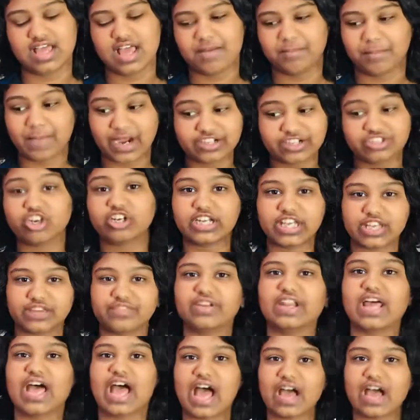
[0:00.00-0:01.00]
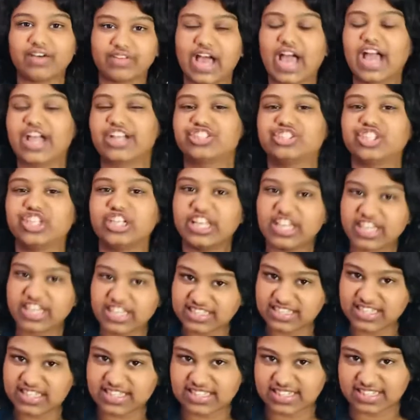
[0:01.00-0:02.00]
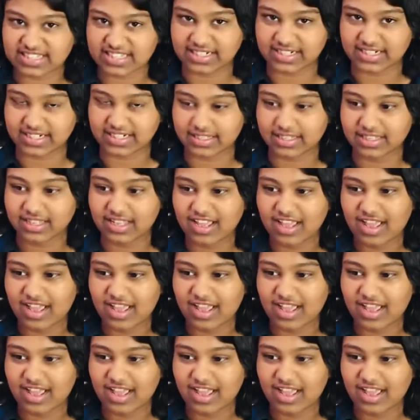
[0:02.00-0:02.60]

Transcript: might not even have actually existed.